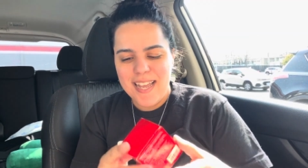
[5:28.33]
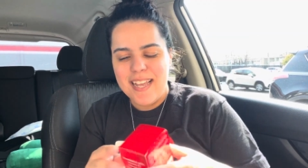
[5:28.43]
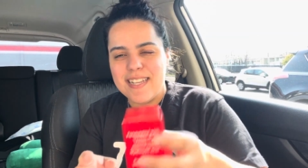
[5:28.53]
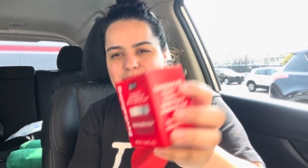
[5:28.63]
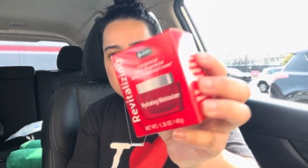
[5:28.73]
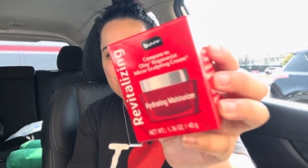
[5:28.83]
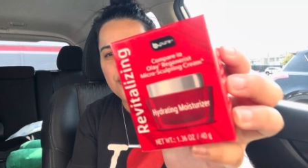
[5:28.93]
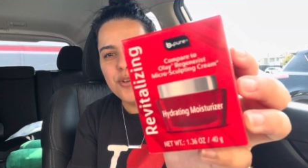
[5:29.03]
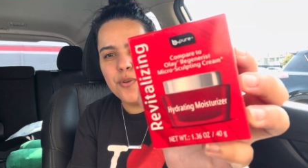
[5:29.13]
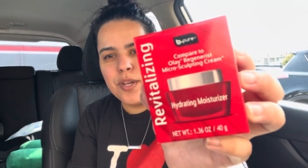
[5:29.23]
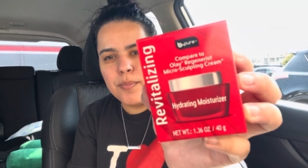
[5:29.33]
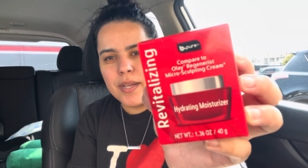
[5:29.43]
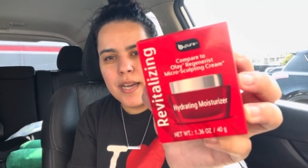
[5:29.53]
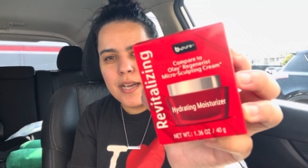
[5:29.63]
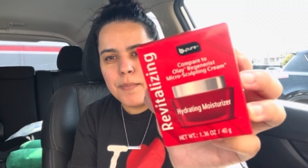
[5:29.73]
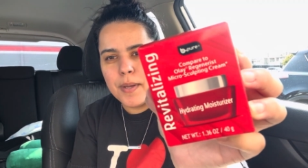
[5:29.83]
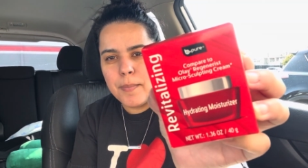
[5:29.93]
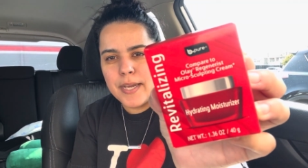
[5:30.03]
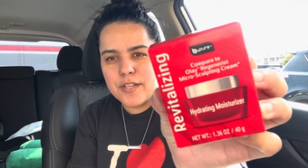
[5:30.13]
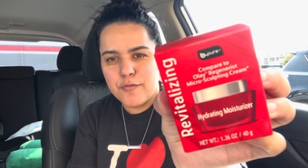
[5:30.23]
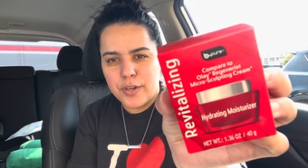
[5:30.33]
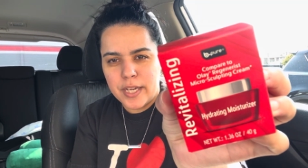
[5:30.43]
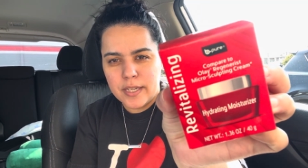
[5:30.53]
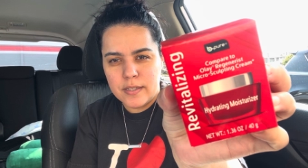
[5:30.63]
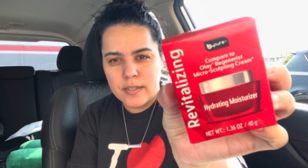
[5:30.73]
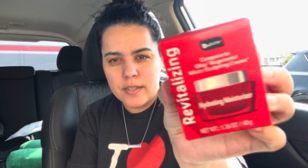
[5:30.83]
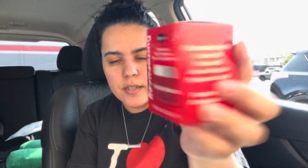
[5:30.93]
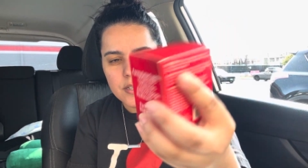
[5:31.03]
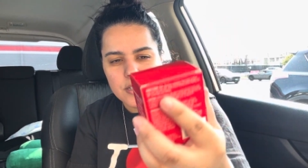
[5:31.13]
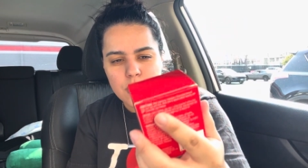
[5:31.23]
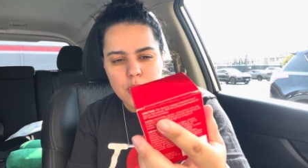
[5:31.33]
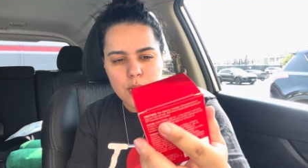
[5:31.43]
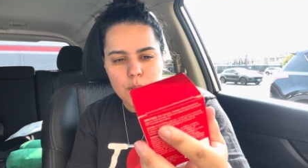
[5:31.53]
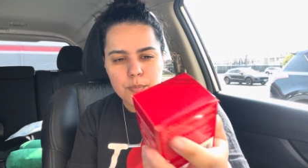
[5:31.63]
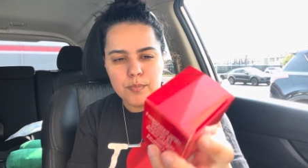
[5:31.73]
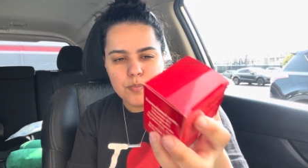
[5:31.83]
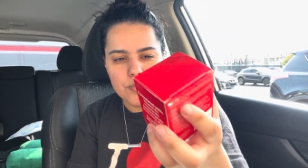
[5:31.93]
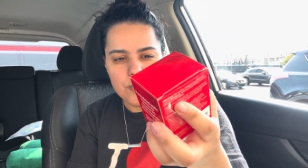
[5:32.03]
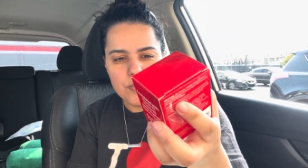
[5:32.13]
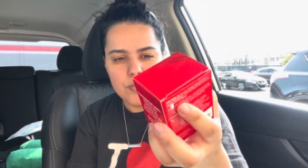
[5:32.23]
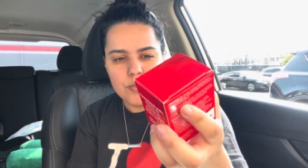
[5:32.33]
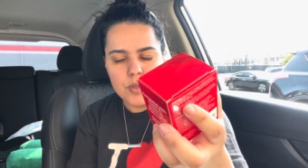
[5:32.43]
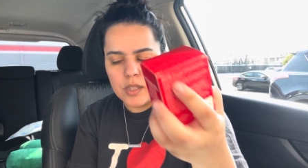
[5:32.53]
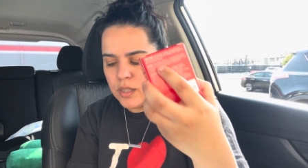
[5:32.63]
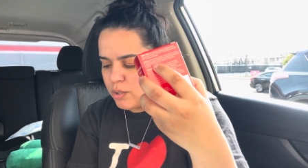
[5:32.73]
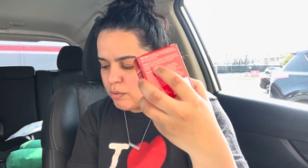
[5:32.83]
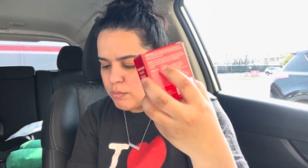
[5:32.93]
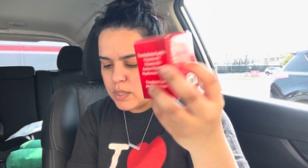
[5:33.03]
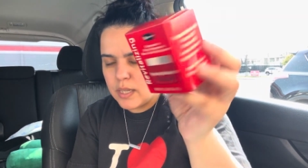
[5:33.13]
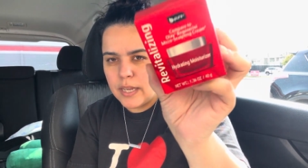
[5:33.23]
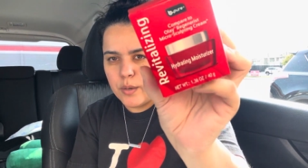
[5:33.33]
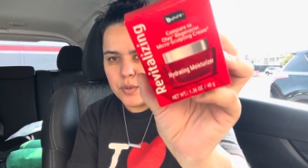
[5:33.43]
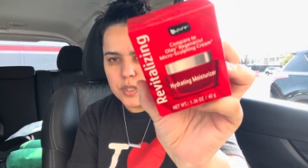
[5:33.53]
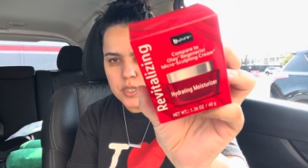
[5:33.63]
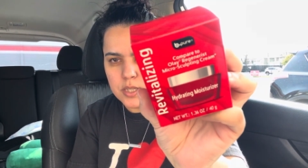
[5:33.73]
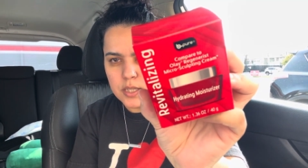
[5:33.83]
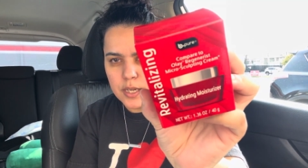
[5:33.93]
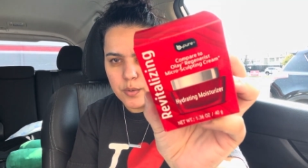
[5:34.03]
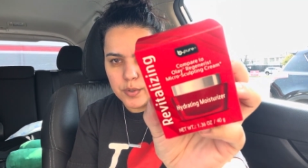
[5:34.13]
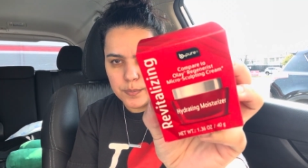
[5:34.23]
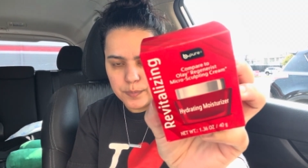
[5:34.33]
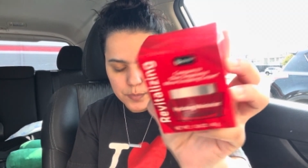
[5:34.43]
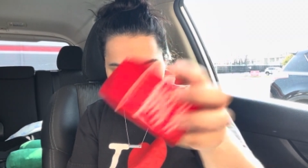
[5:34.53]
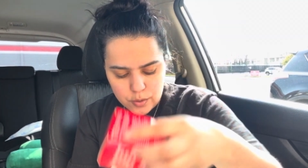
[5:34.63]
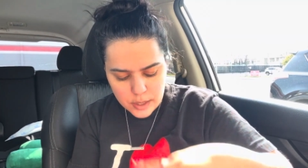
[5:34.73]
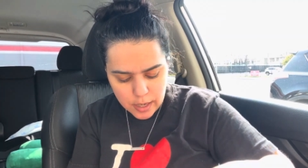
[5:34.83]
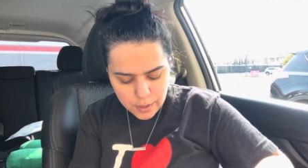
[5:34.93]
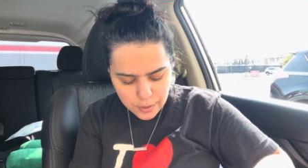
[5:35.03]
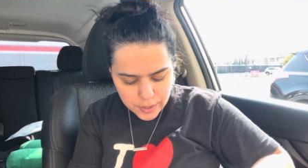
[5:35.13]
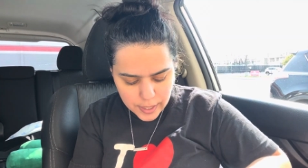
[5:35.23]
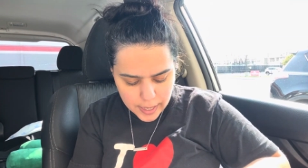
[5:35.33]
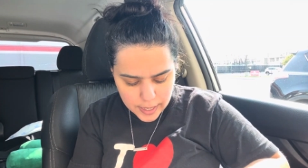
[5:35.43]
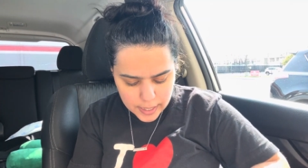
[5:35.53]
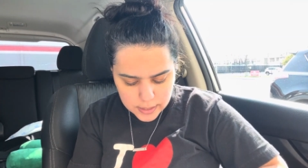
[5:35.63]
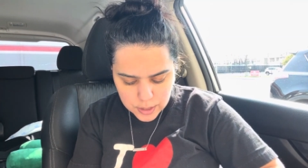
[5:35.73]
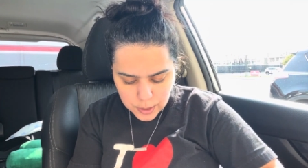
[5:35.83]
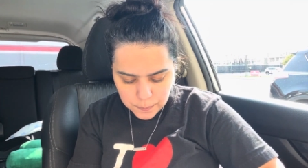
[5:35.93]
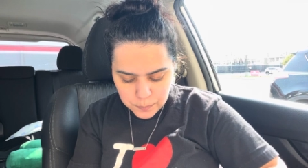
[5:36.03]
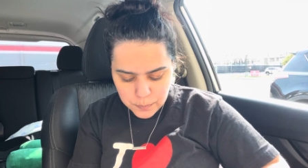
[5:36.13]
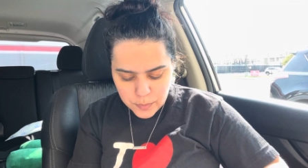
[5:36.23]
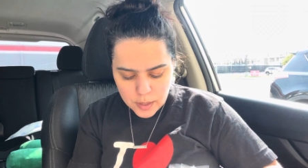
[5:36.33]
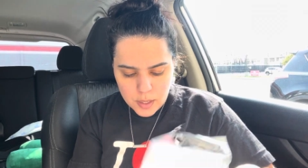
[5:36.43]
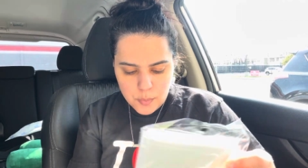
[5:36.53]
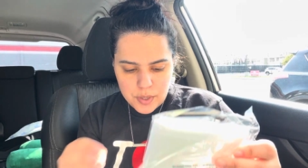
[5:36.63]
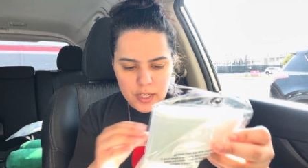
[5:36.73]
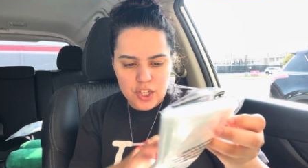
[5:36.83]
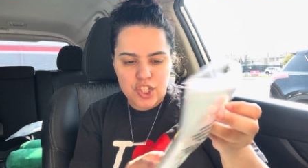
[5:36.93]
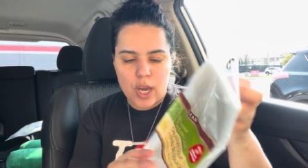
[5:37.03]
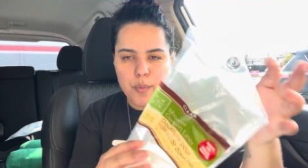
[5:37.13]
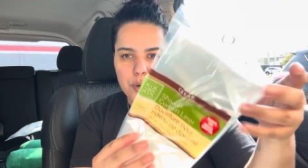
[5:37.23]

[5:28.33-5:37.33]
this is the other cream that I got my best friend. Um, I think that one was the night one. This is the day one. So I got her that. We need a shower